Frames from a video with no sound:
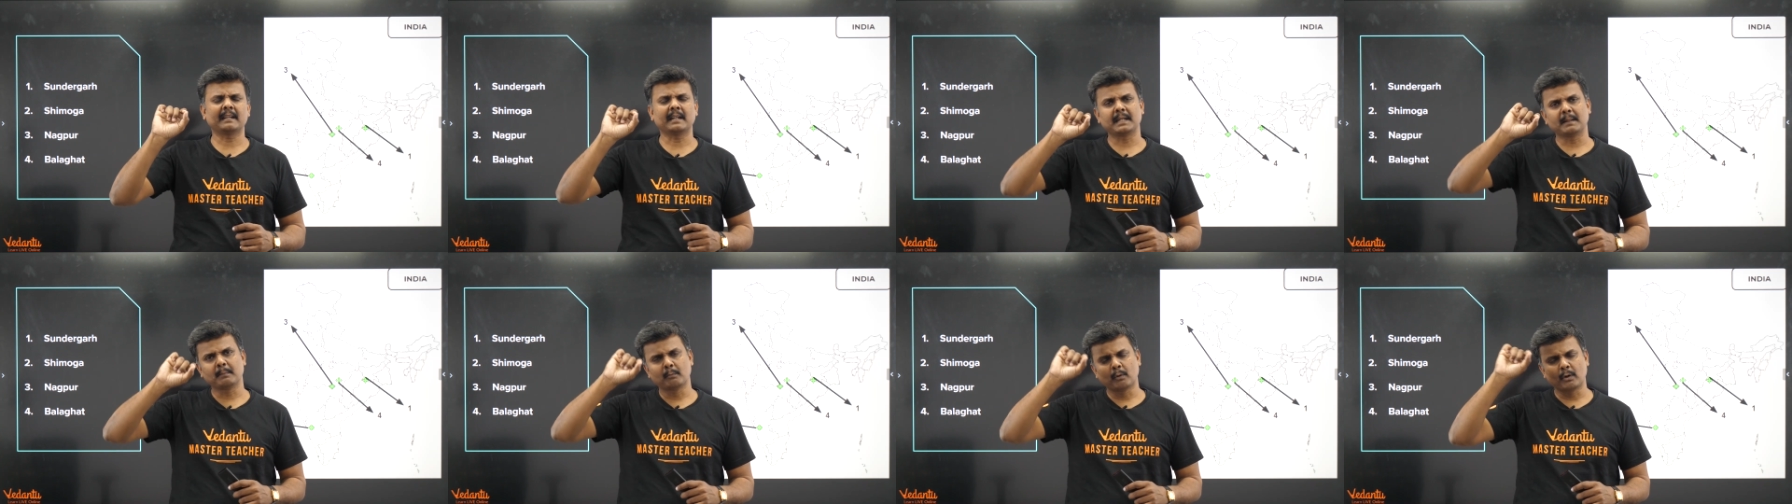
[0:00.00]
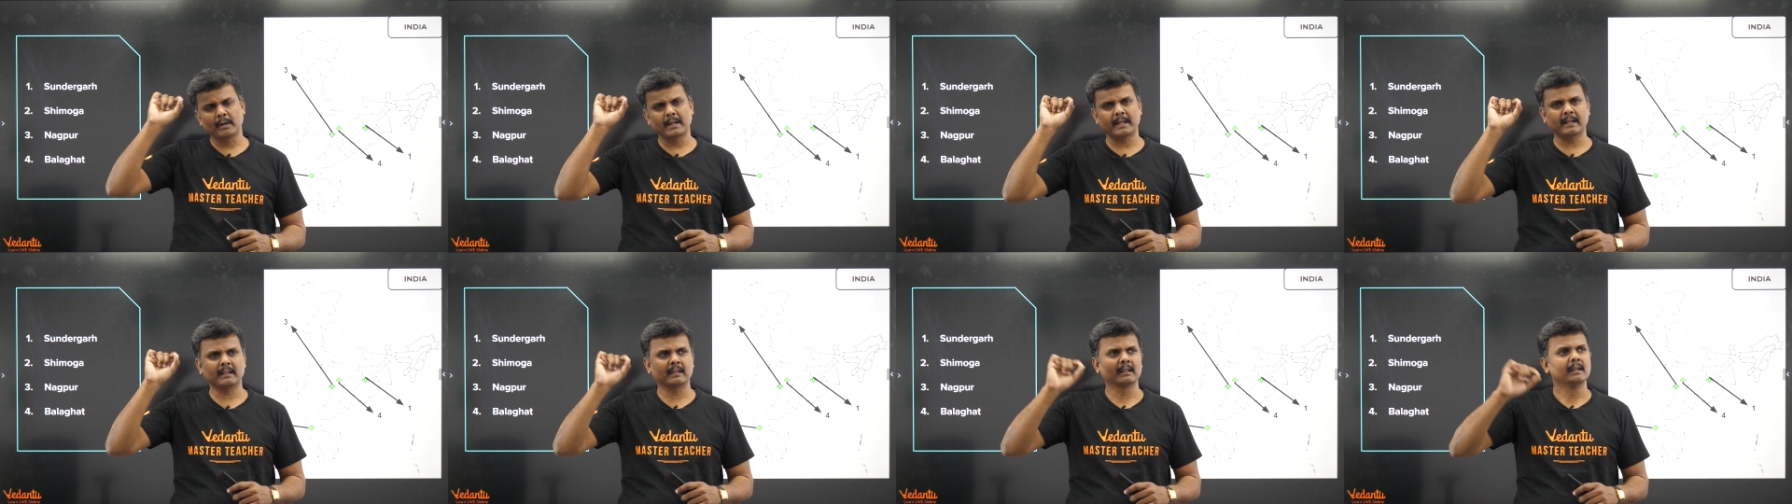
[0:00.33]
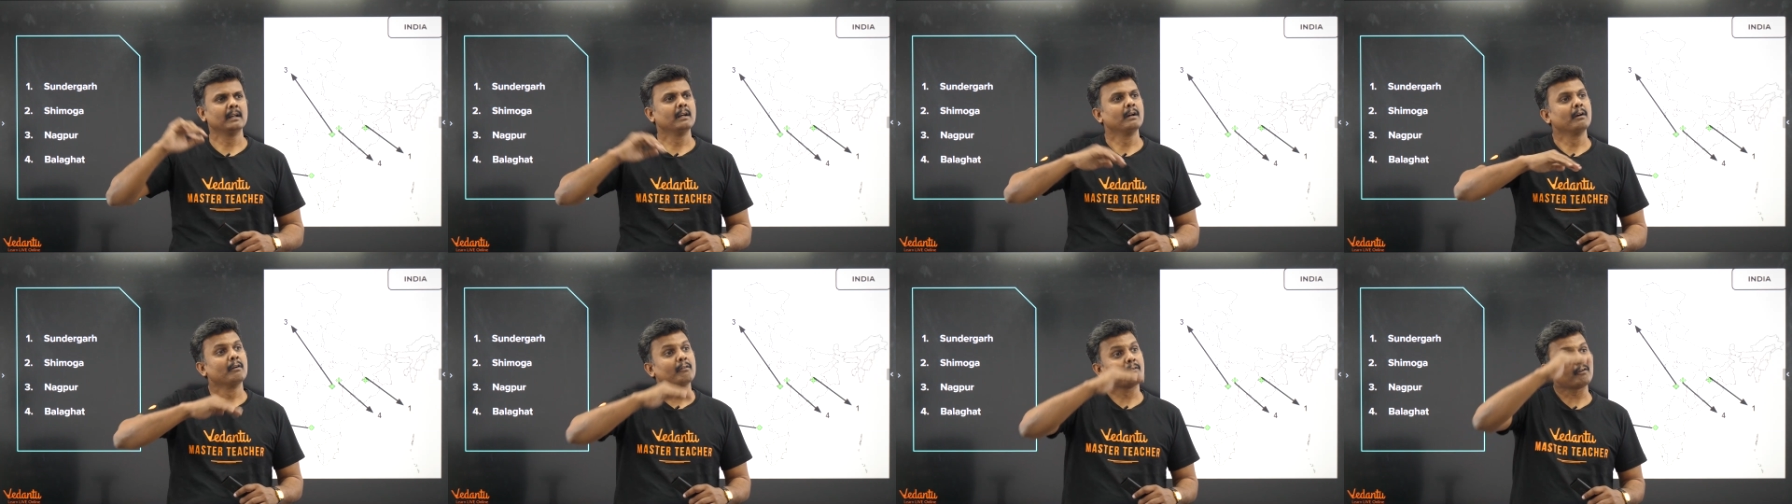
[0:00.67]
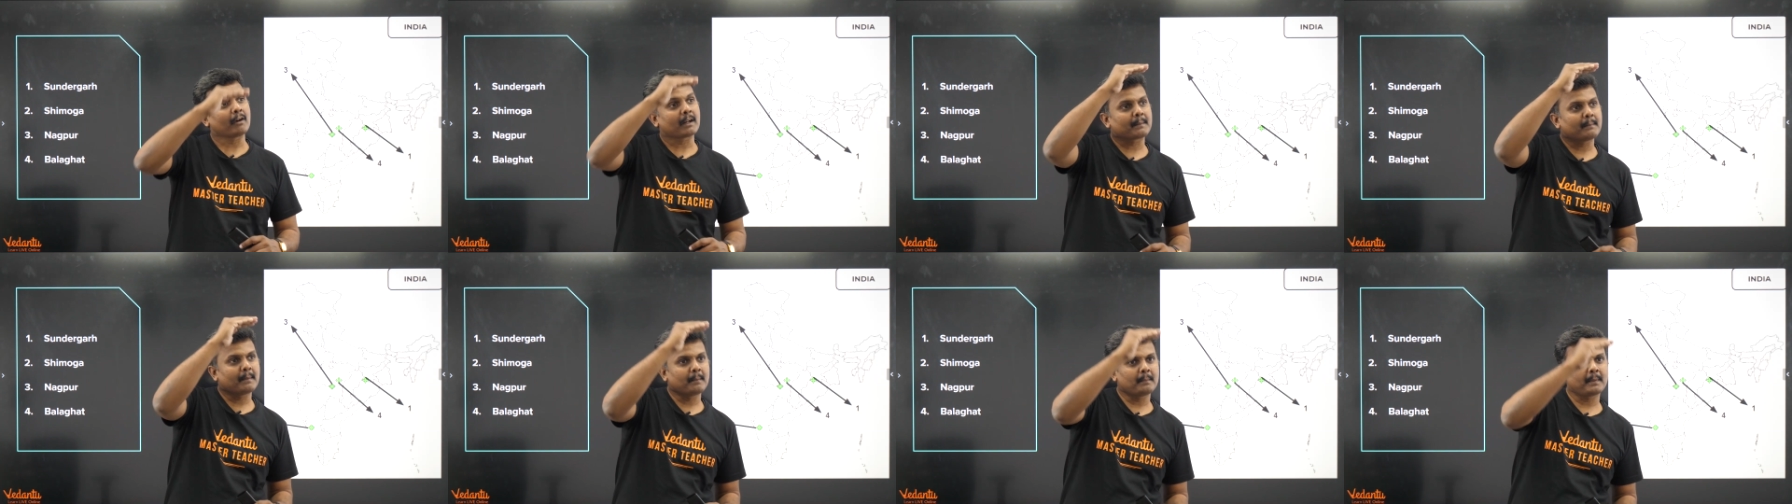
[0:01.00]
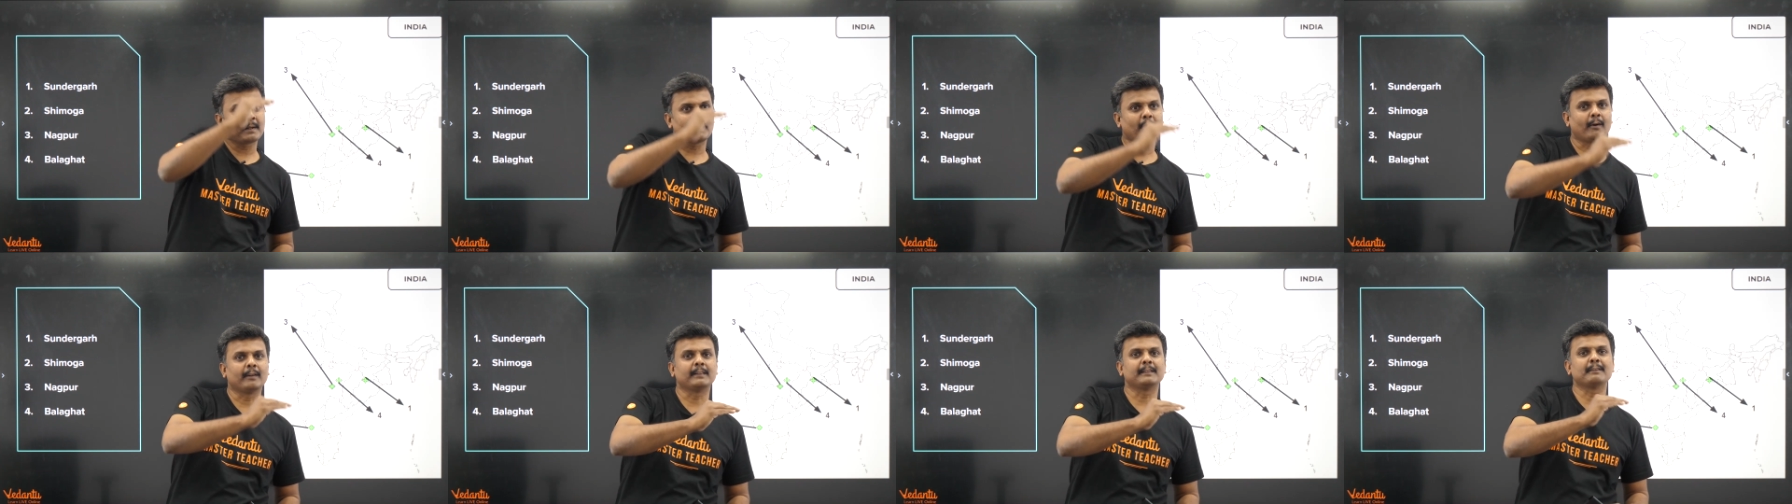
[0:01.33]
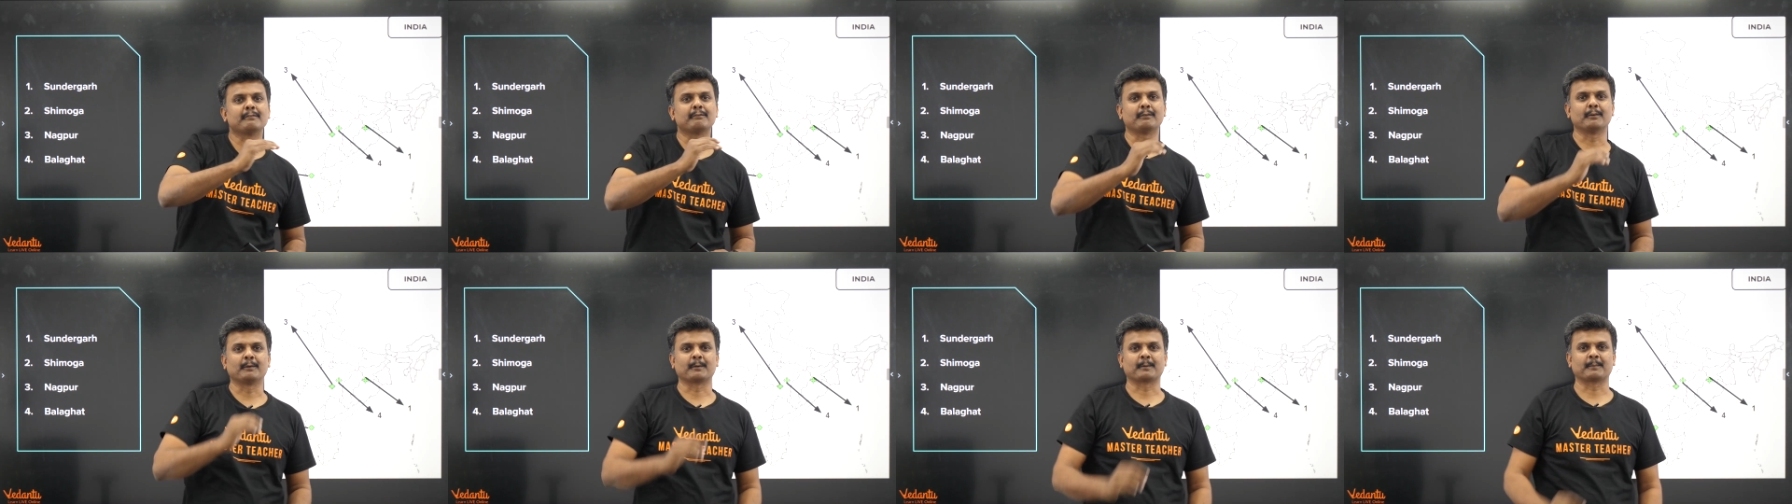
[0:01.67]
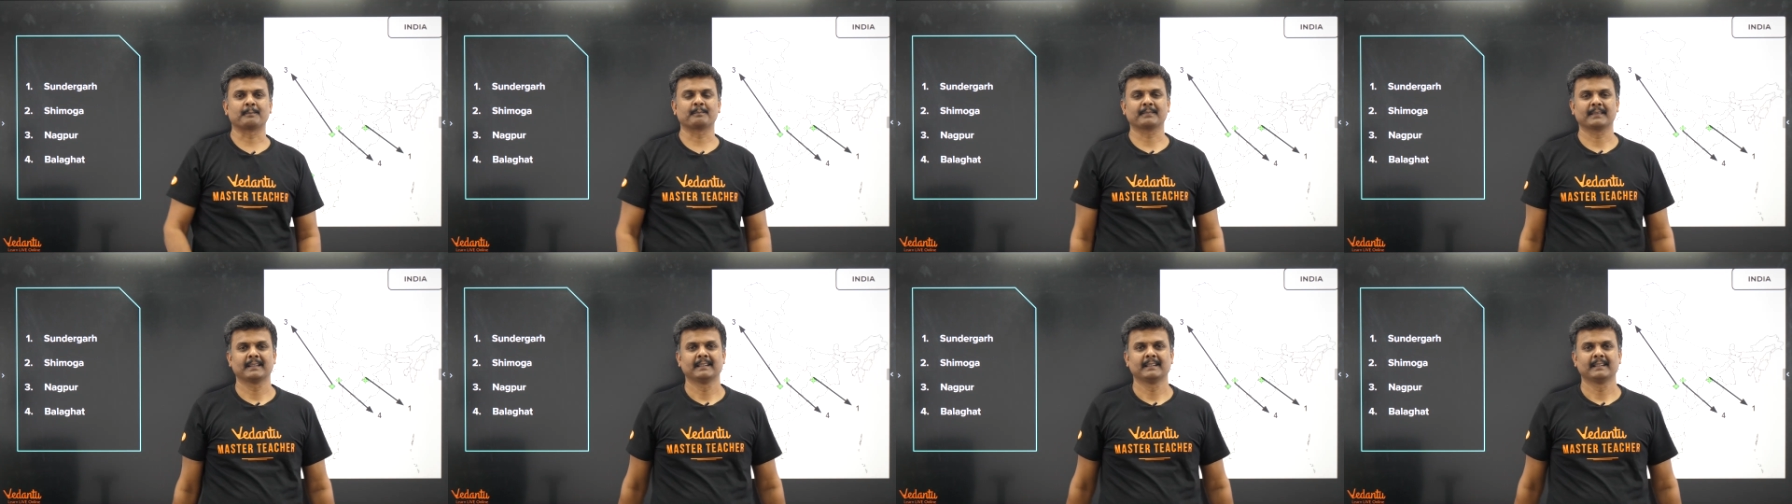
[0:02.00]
a mnemonic for remembering all the four.